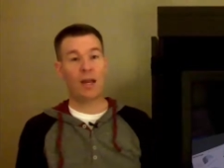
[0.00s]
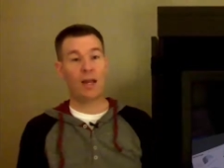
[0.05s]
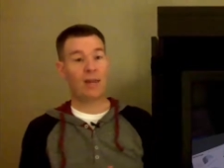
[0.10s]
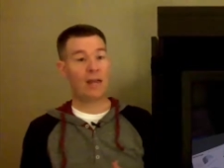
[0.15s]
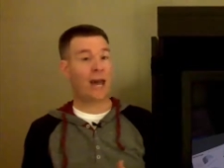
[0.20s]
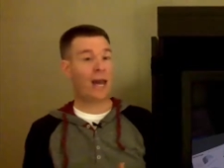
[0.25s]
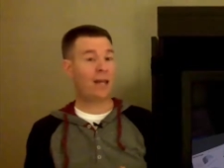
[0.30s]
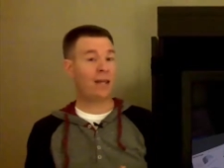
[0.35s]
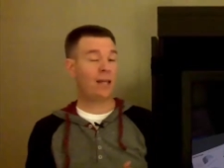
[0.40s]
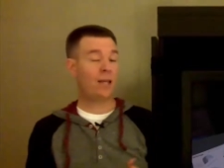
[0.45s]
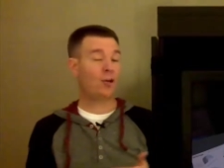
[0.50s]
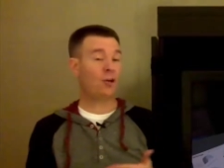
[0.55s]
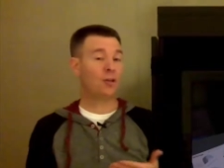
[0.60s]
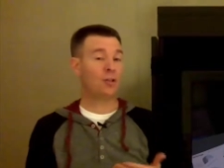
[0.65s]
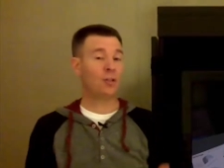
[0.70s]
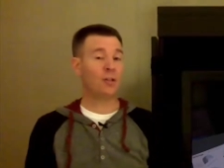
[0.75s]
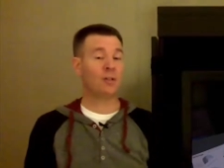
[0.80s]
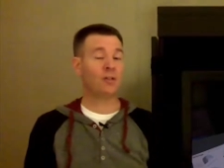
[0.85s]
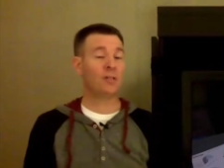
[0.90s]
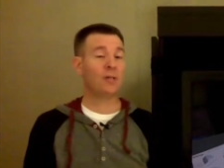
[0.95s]
That then
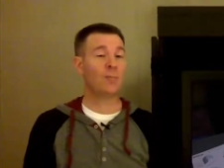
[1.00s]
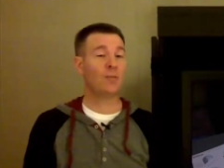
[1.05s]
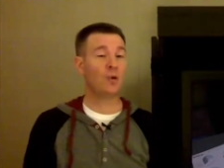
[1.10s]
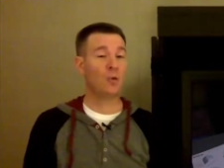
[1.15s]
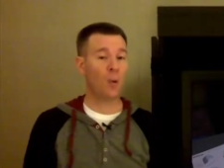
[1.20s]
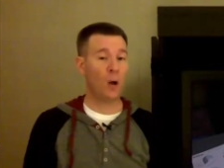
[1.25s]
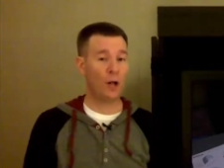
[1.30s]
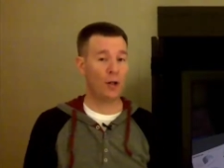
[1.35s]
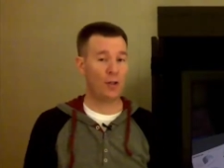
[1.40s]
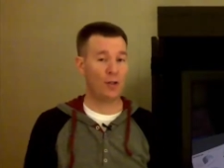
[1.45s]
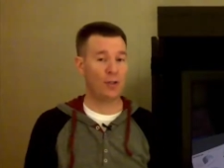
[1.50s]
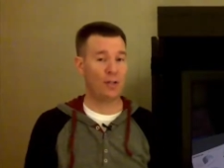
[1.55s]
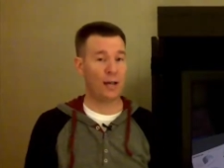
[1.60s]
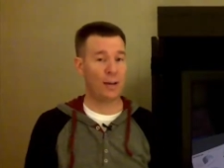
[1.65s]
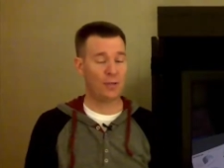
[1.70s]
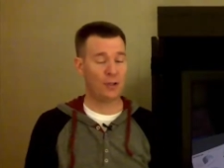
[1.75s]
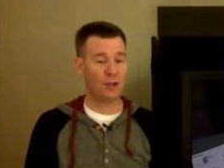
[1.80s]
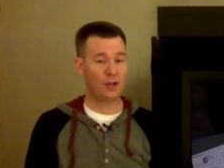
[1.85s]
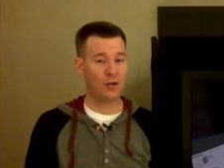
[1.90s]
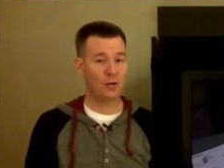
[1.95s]
hooks into some of the wellness
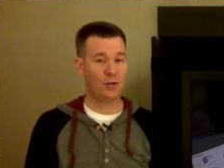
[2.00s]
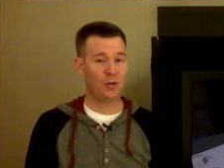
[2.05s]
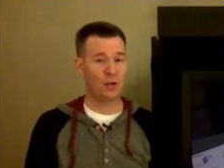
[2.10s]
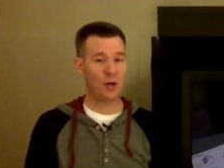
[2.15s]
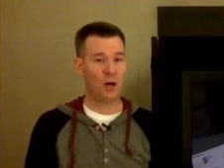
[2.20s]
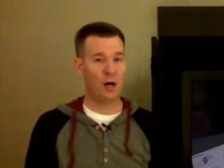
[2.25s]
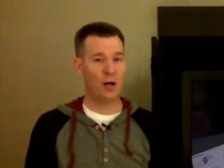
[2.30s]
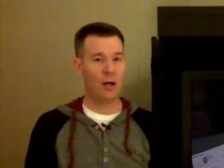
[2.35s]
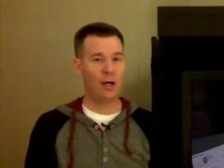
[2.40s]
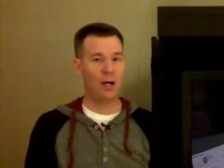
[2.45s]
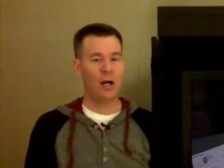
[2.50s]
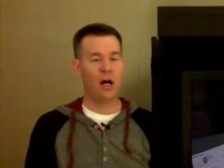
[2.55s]
apps that you saw.